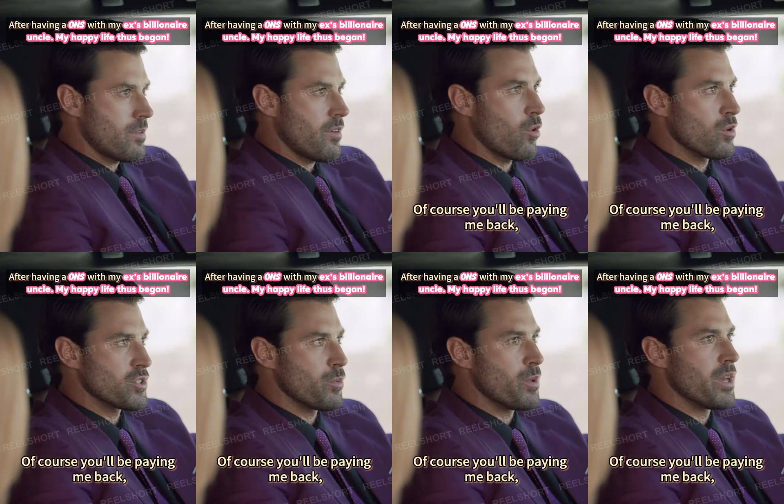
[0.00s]
Of
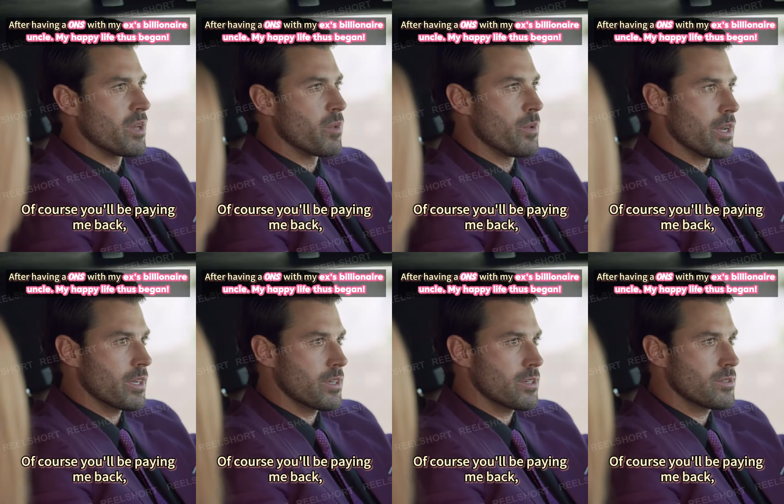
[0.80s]
course, you'll be paying me
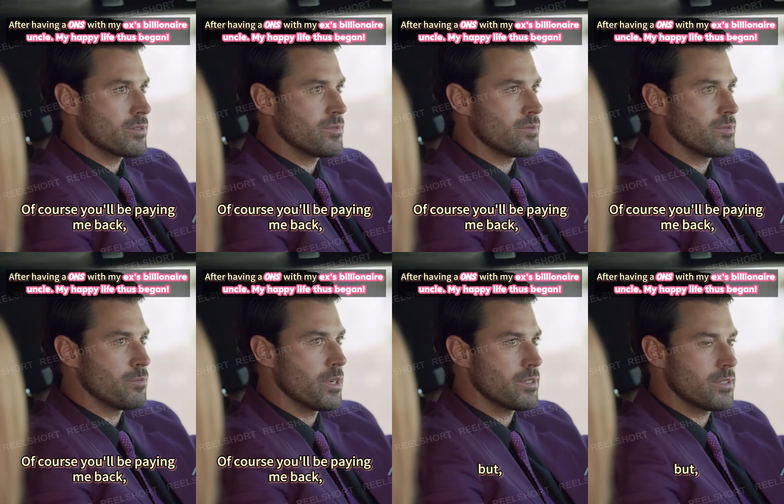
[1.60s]
back,
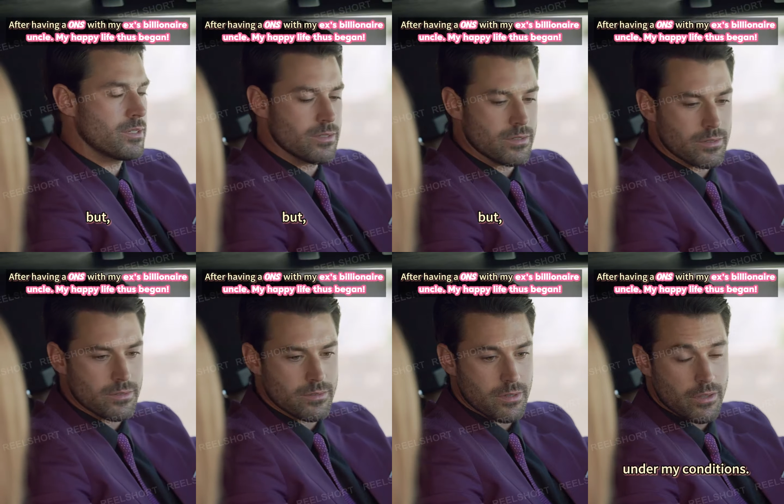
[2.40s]
but
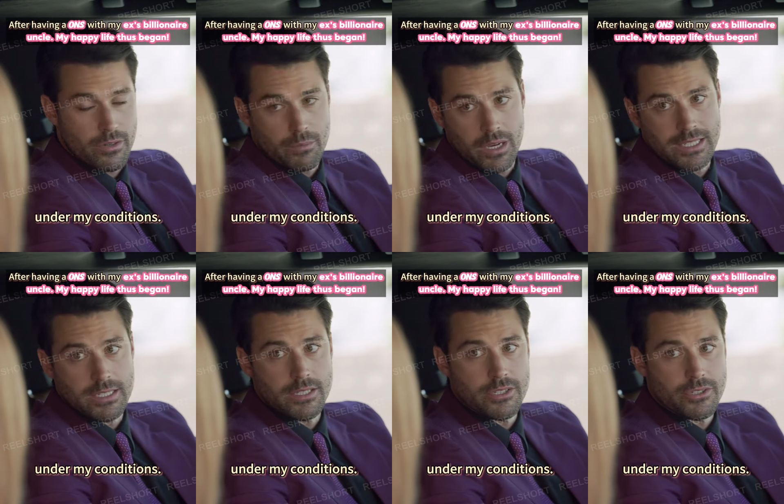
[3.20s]
under my
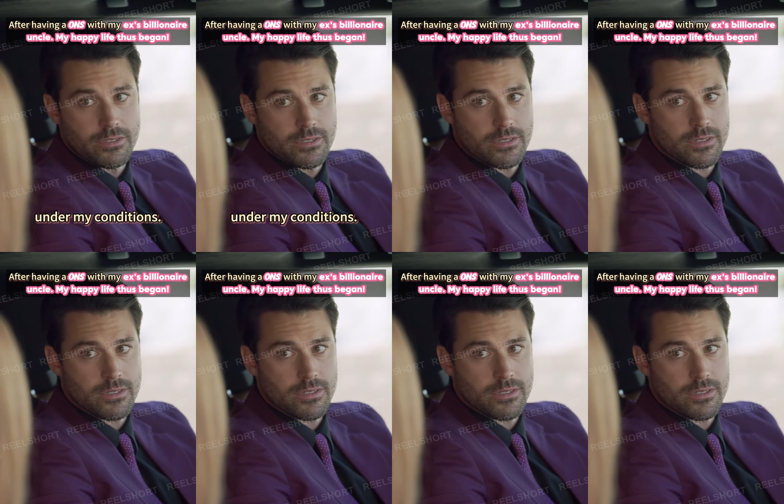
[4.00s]
conditions.